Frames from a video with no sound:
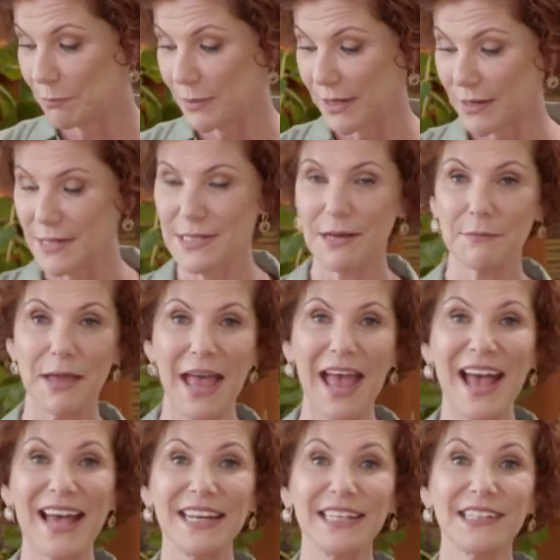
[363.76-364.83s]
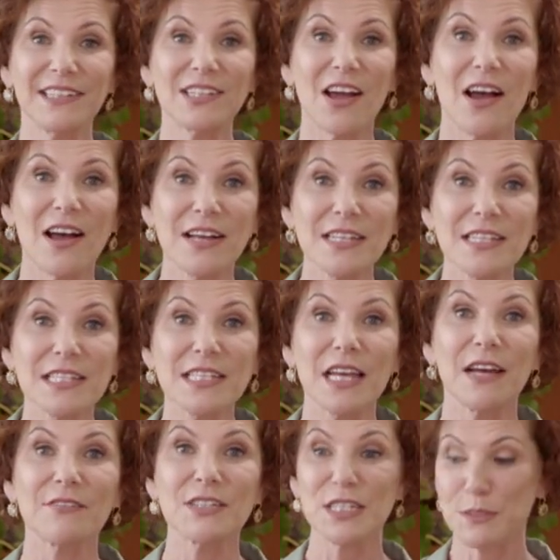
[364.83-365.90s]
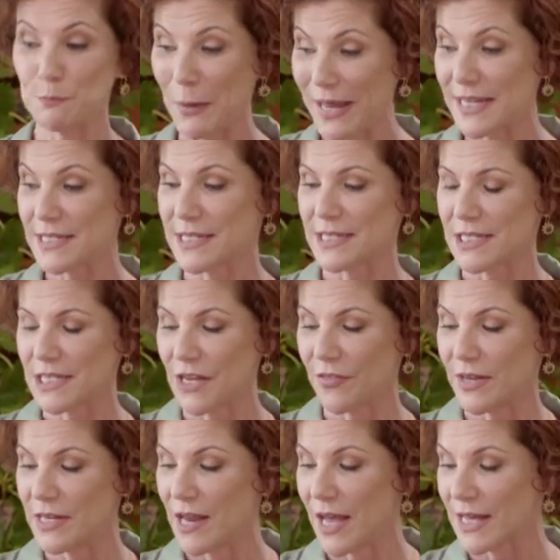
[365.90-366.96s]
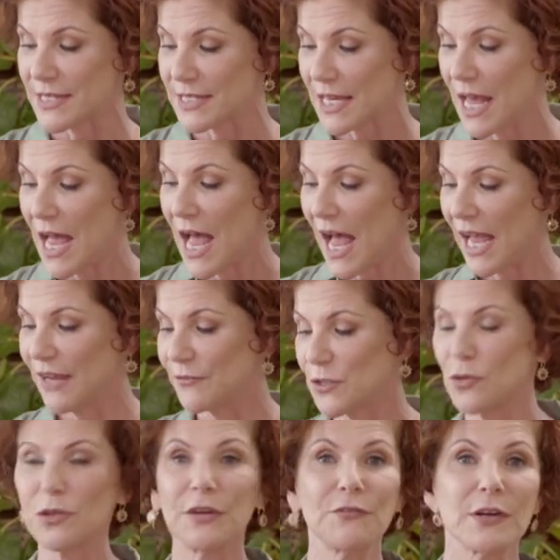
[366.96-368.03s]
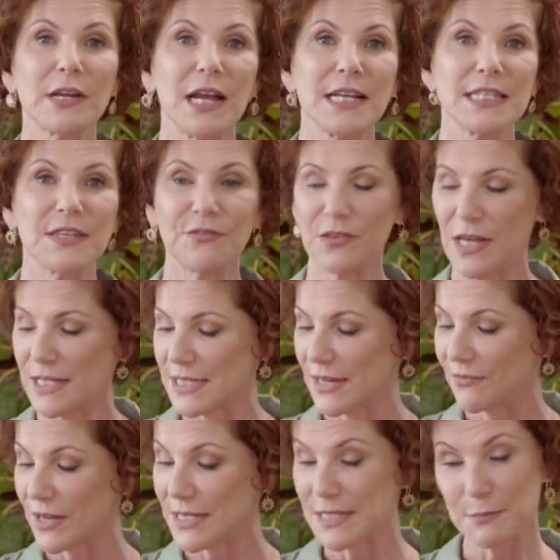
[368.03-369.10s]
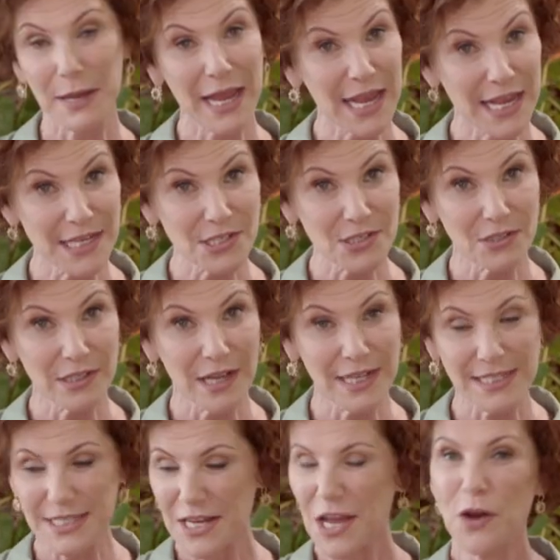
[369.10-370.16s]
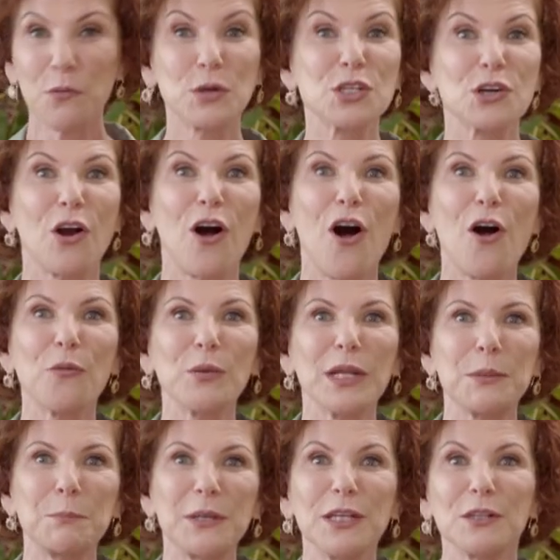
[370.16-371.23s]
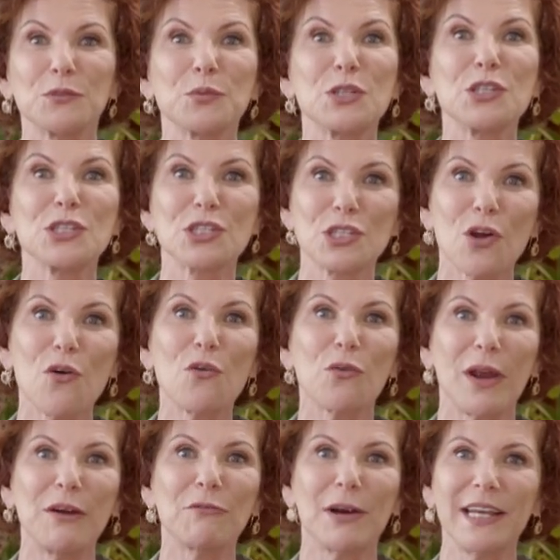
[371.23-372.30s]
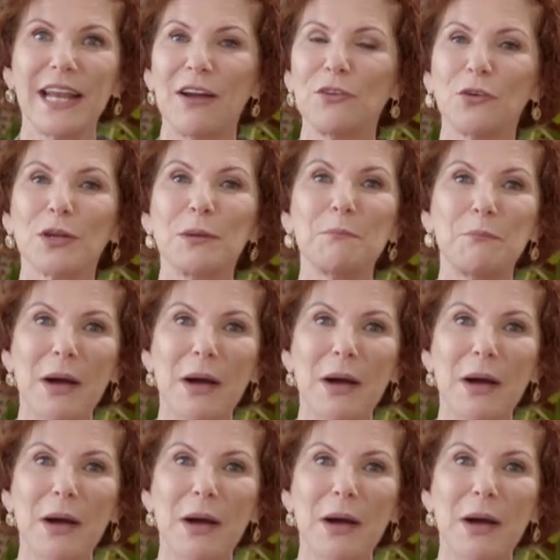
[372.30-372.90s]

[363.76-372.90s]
because I'm adding tons of spices to the nuts. I have two different kinds of nuts. I've got some hazelnuts, which are already peeled, which is so great. Right now you can